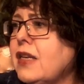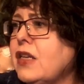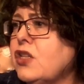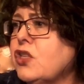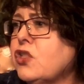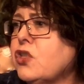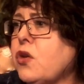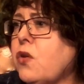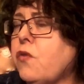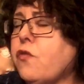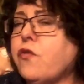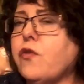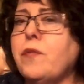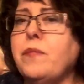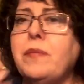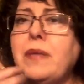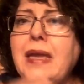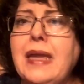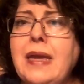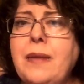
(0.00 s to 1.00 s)
So for
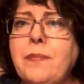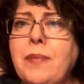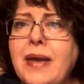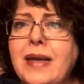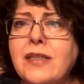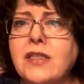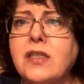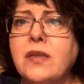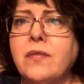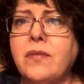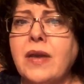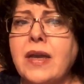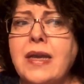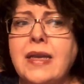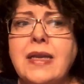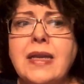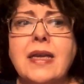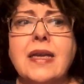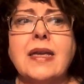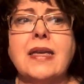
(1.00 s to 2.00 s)
me,
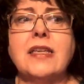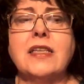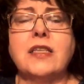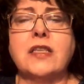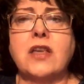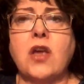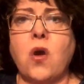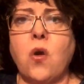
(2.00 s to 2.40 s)
Pennsylvania is